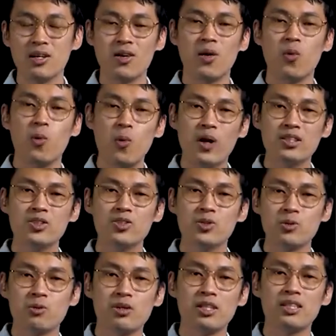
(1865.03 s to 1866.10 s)
God wants
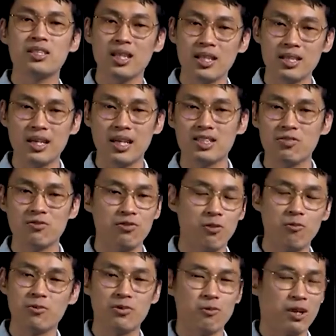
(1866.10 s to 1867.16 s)
to really take us
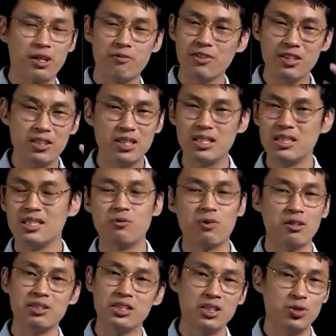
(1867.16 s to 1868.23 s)
from whatever dirt,
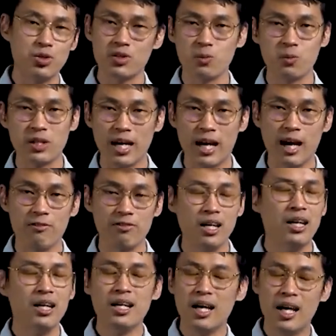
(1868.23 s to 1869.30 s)
whatever situation we have,
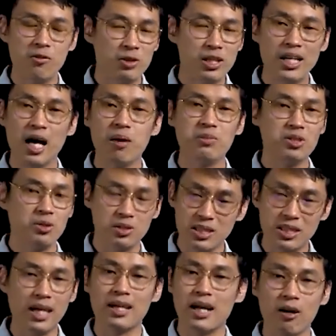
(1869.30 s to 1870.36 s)
and really help us to
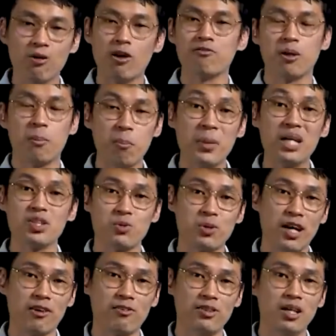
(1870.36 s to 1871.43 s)
get out of the mess
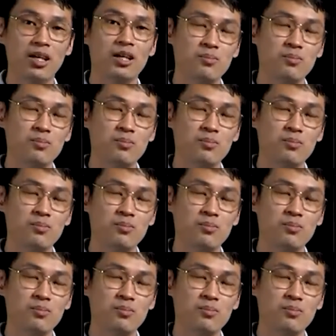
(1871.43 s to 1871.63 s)
we have.